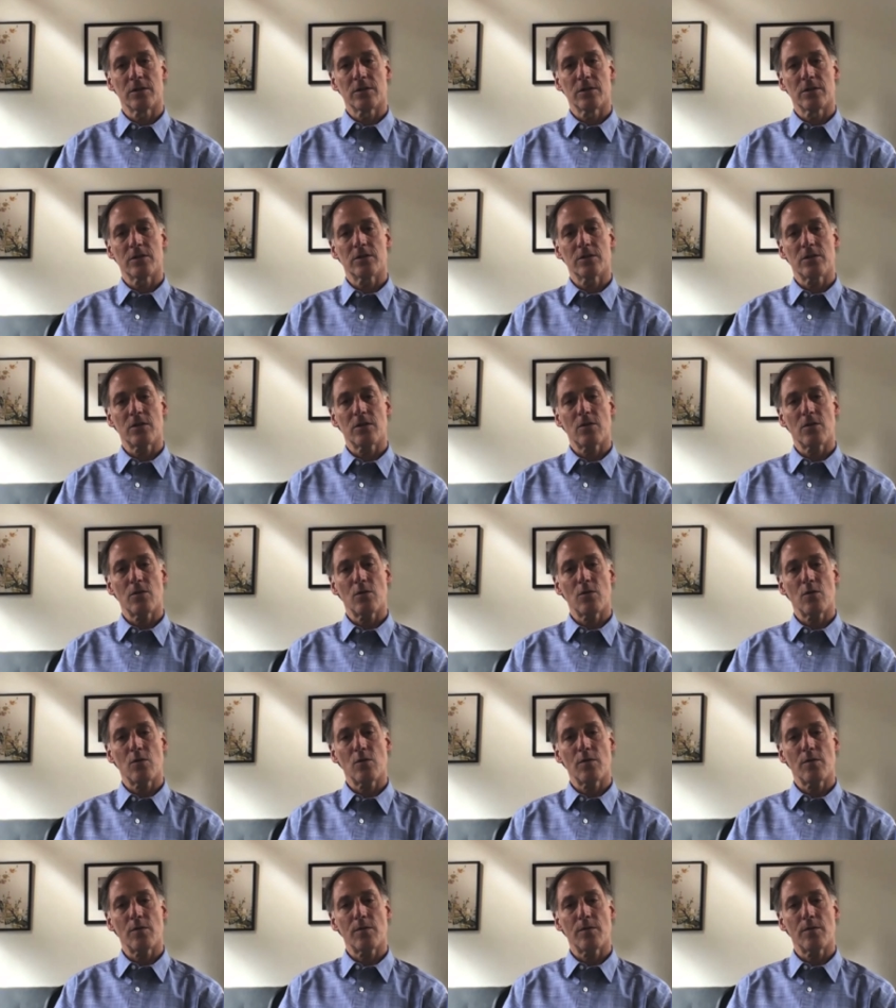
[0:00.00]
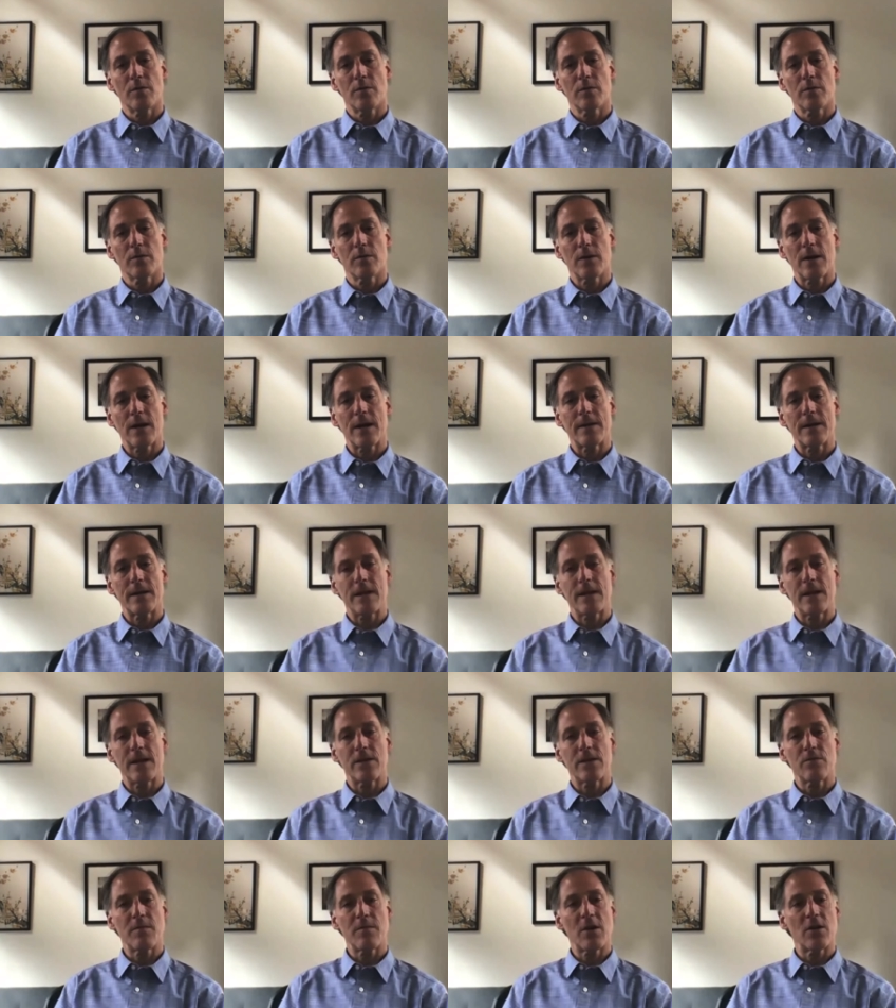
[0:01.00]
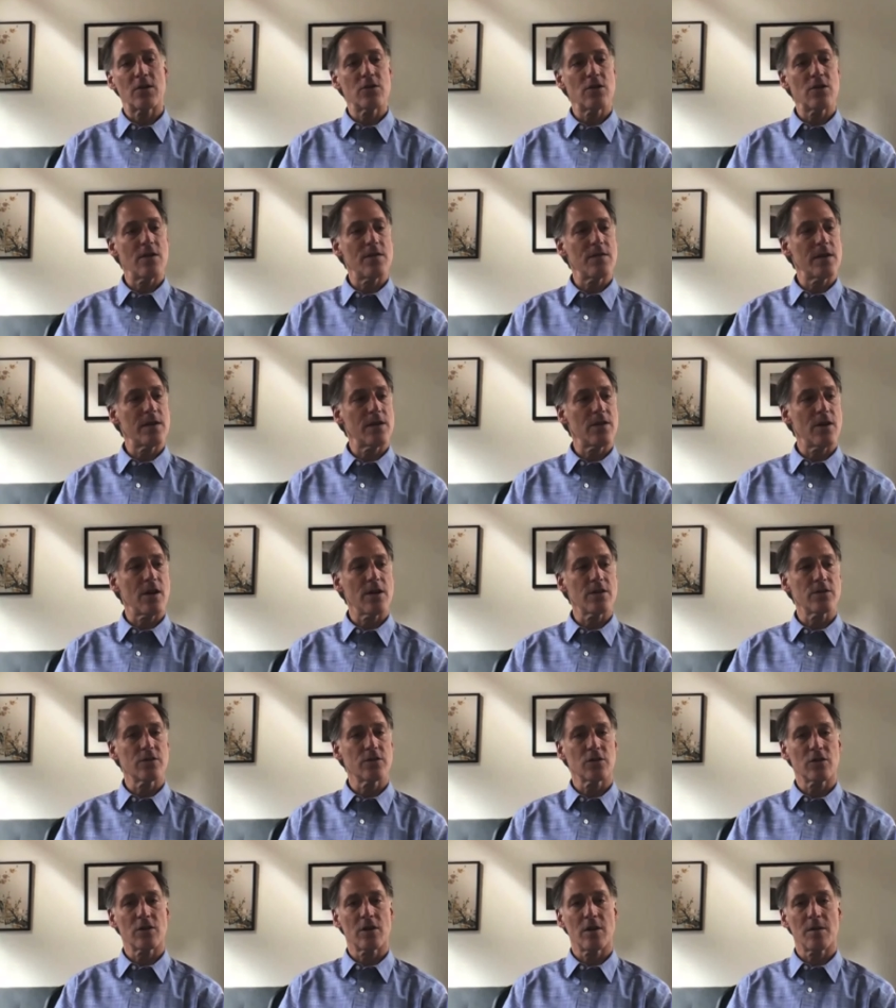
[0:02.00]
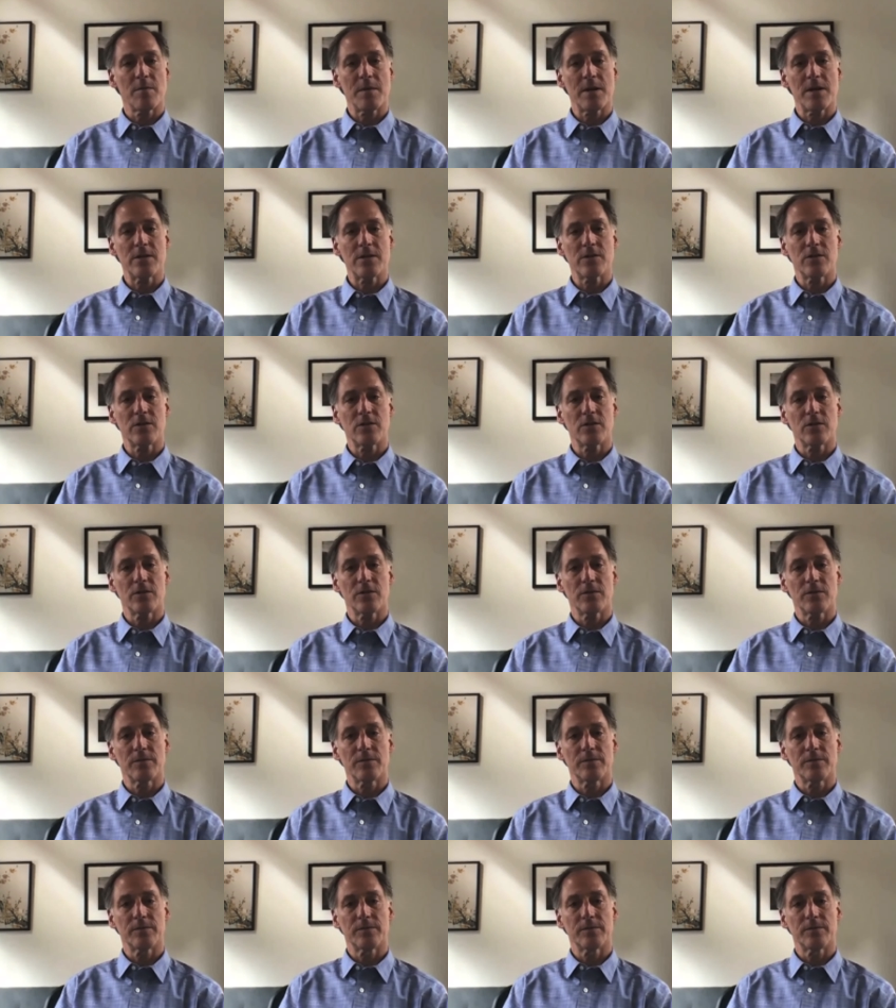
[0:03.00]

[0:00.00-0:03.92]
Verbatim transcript: So great. Any, Mary, do you have any thoughts or comments? I